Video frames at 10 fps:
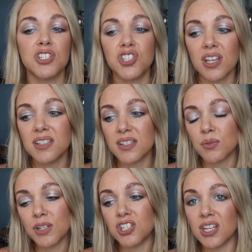just
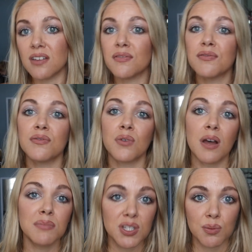switching
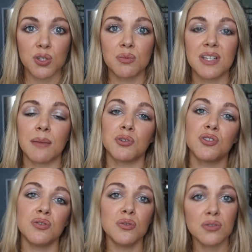from disposable
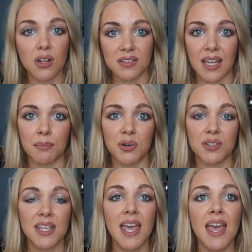diapers to cloth
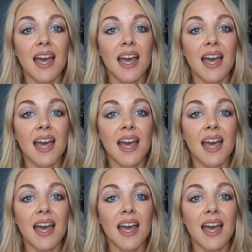diapers